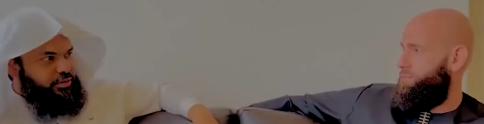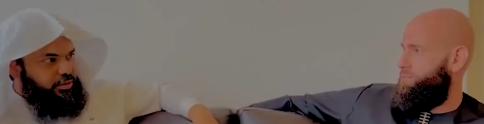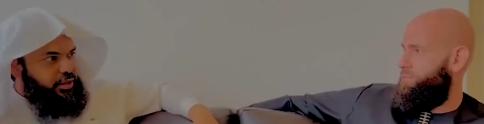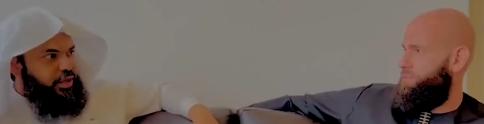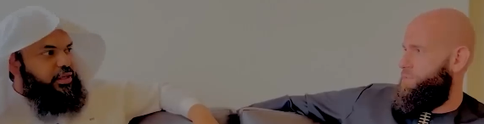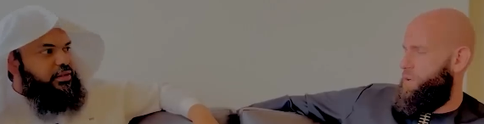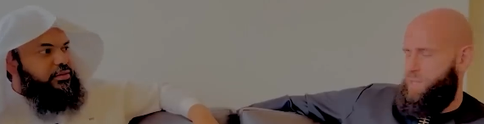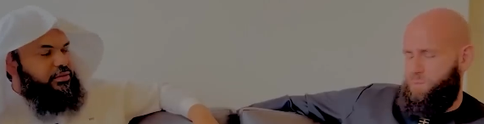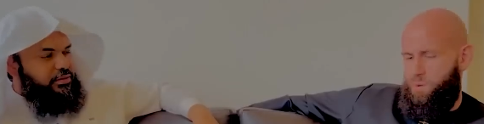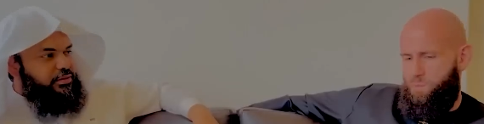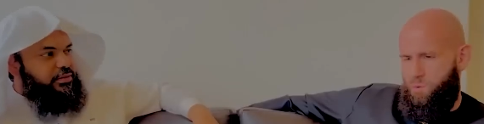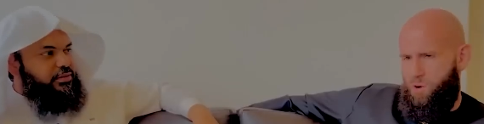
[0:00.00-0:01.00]
Speaker 1: Okay. But it's
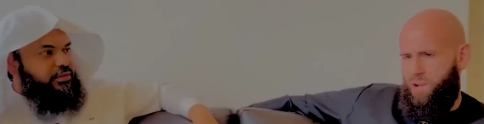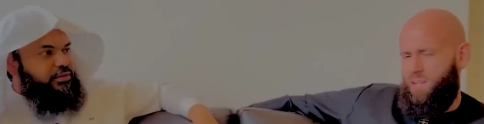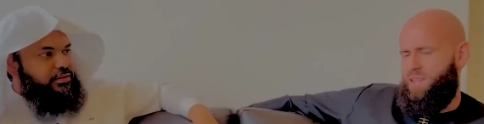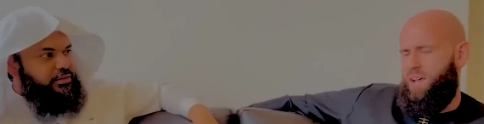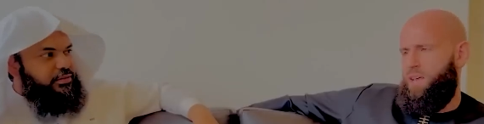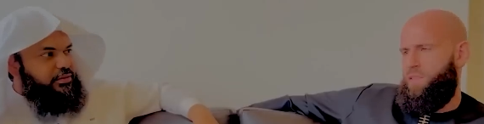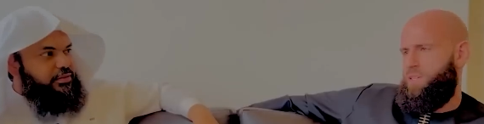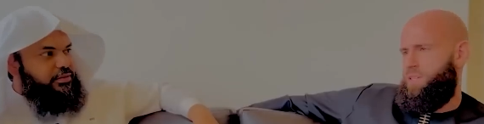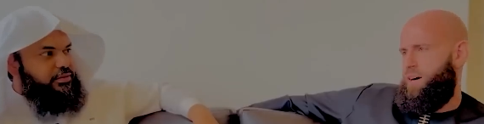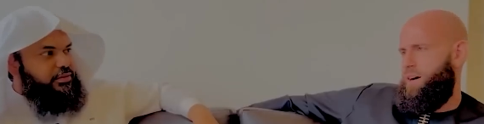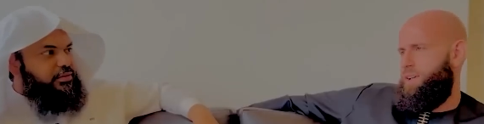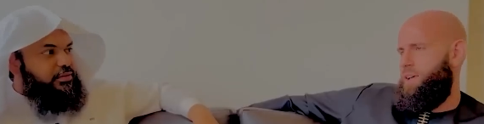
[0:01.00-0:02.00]
been promoted as the
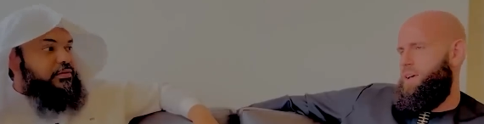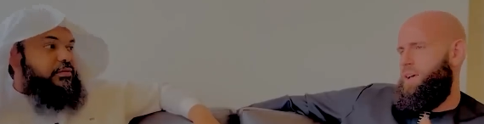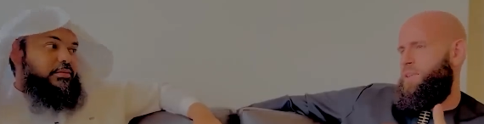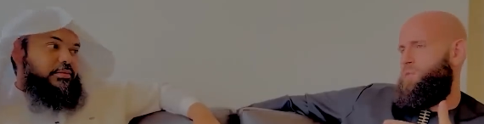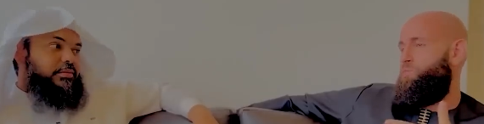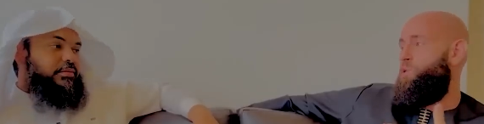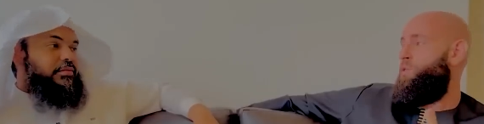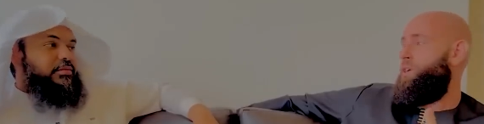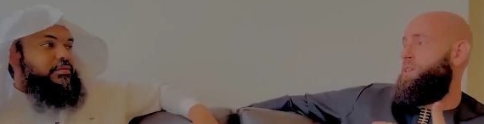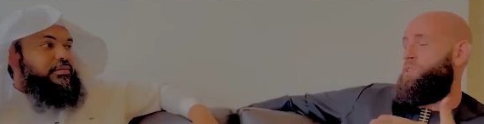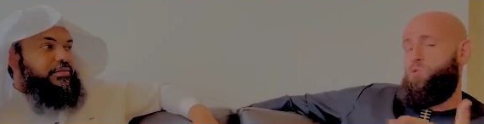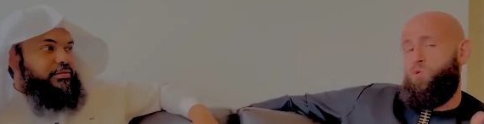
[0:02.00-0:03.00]
healthiest diet. It's
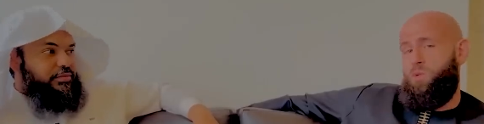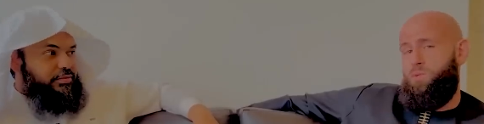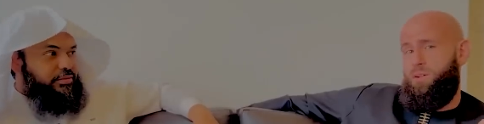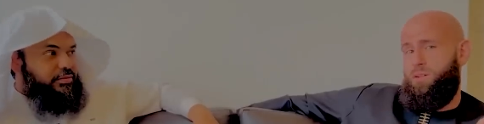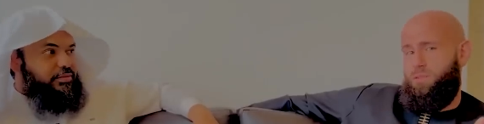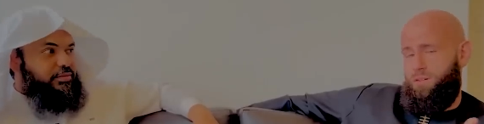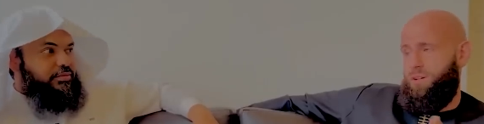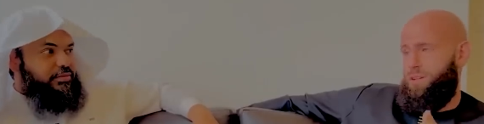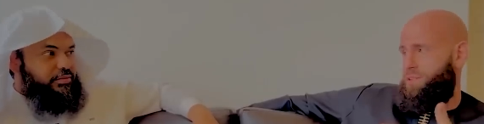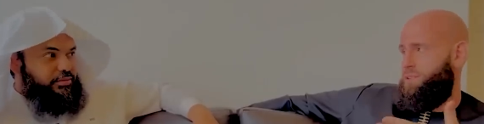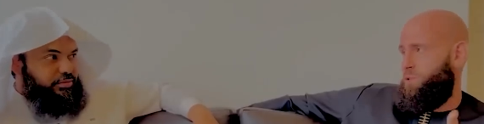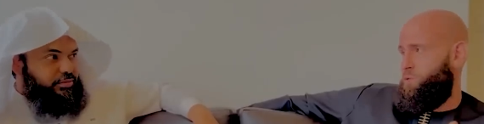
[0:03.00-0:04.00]
perfectly suitable,
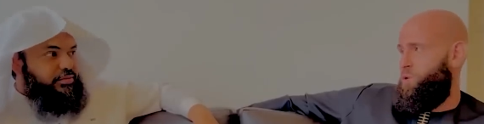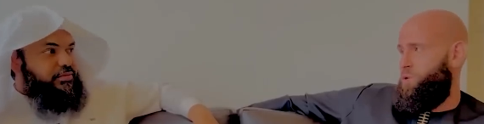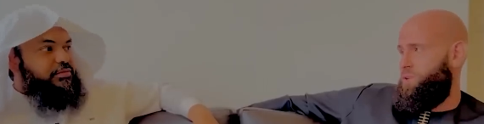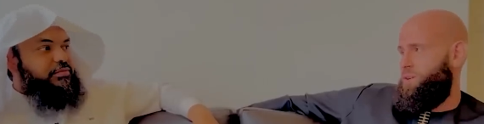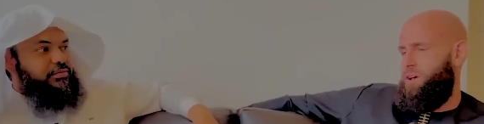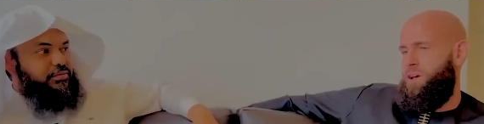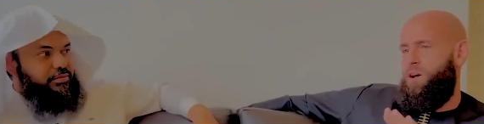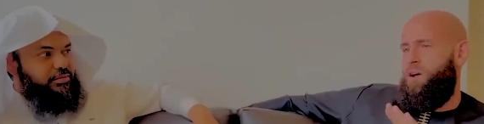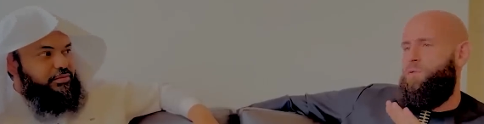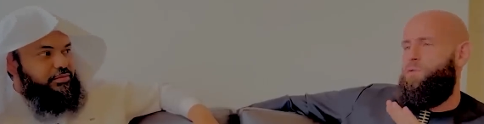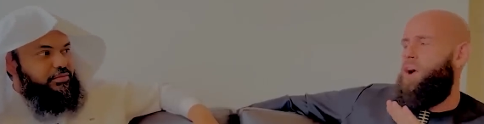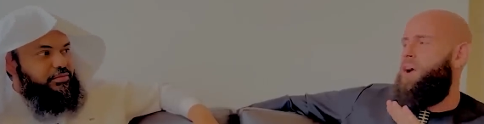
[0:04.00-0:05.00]
is the quote, for